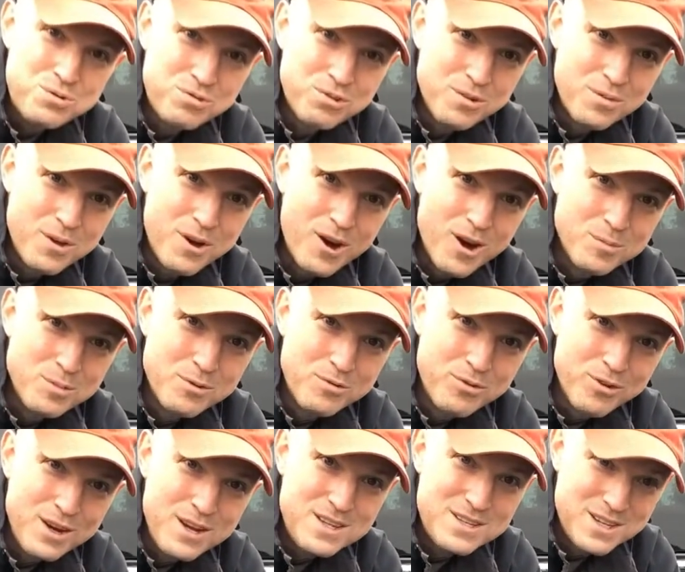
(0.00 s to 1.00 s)
from the Harbor
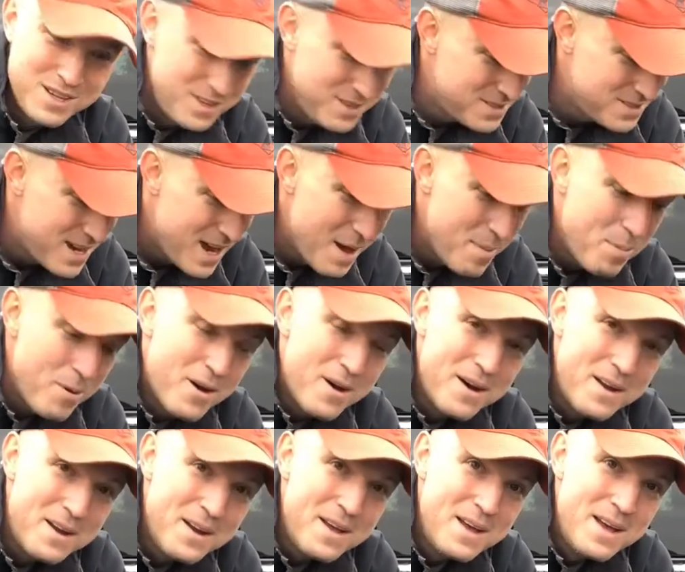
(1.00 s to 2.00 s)
Freight to the
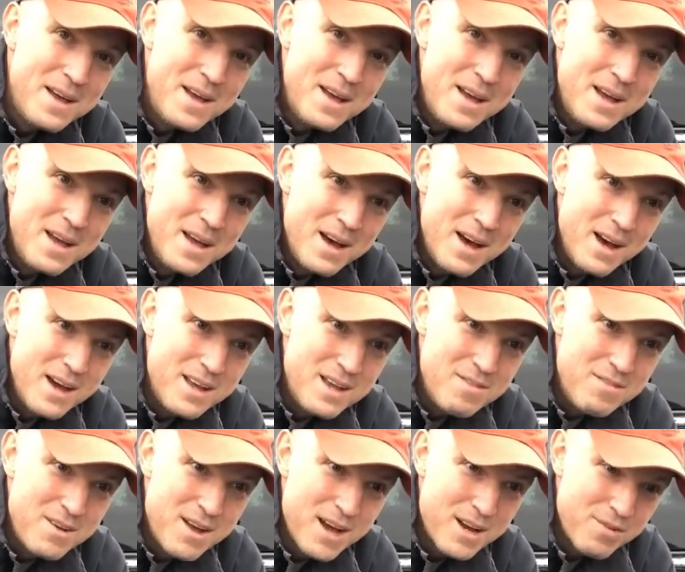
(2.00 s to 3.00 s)
Snap-on.
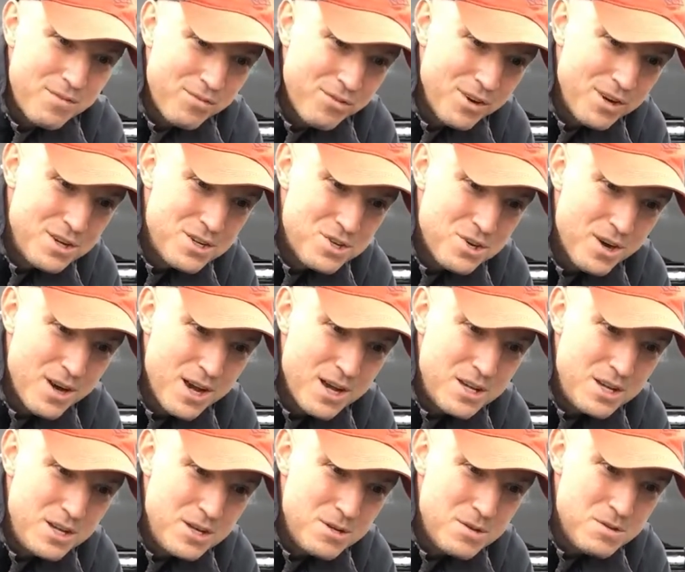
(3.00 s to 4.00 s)
Even had a friend try
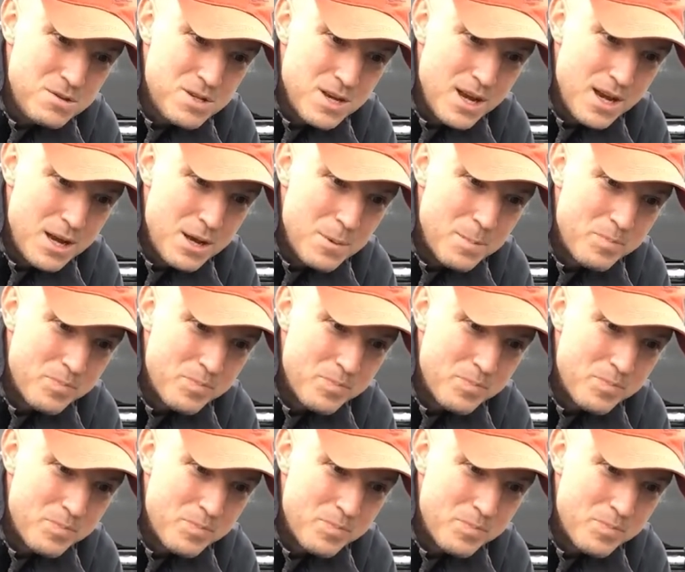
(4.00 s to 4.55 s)
and use a